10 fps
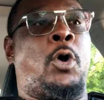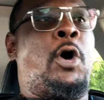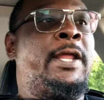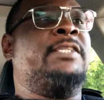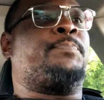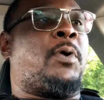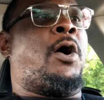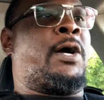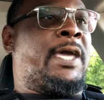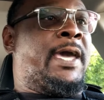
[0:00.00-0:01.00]
On his
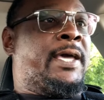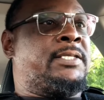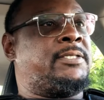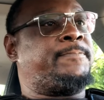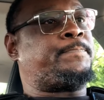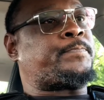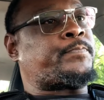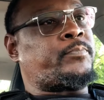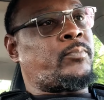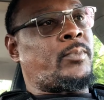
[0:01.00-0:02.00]
broadcast.
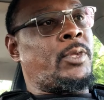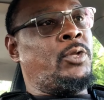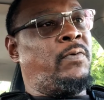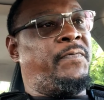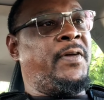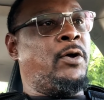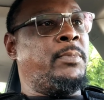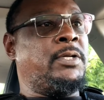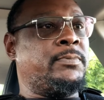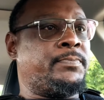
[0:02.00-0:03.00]
You feel
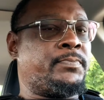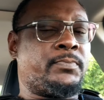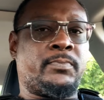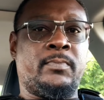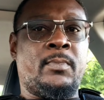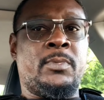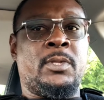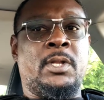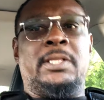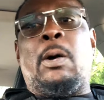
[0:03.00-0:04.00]
me?
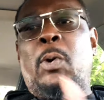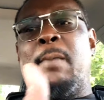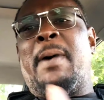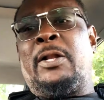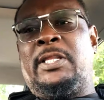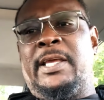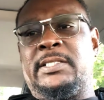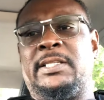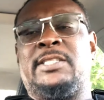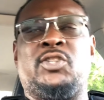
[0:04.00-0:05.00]
Now, what about
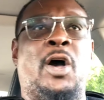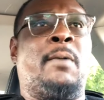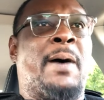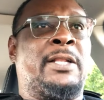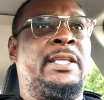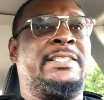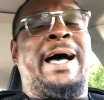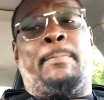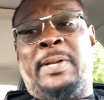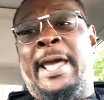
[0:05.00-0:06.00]
this? Let's talk about this.
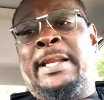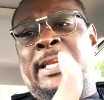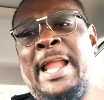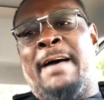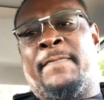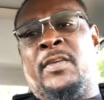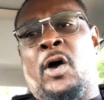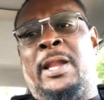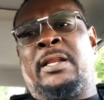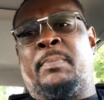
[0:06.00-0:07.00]
I played the lie for
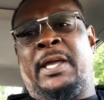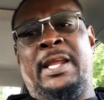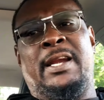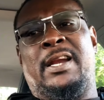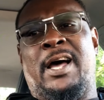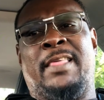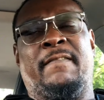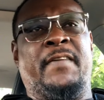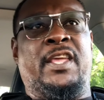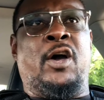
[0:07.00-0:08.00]
y'all at the beginning of the
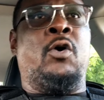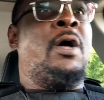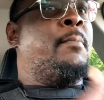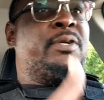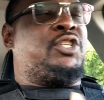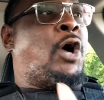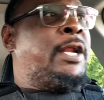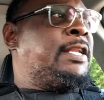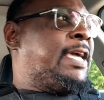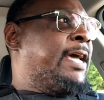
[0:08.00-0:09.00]
other video, but
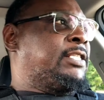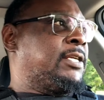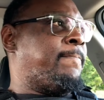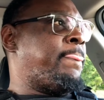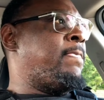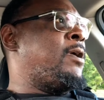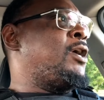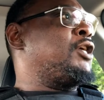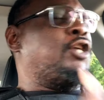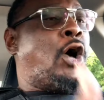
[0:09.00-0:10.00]
y'all didn't catch it.
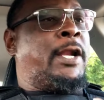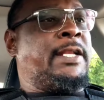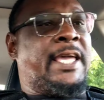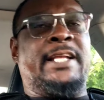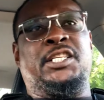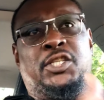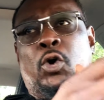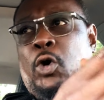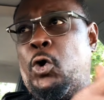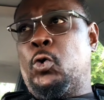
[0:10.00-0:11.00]
Y'all didn't catch it,
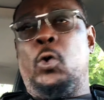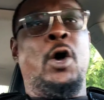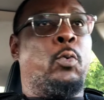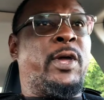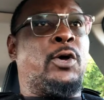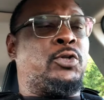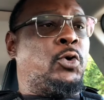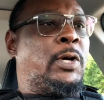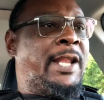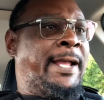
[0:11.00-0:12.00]
so cool. we going to
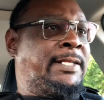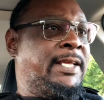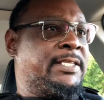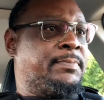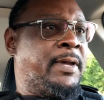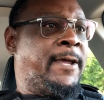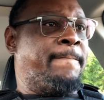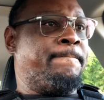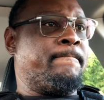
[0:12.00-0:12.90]
do it like this, man.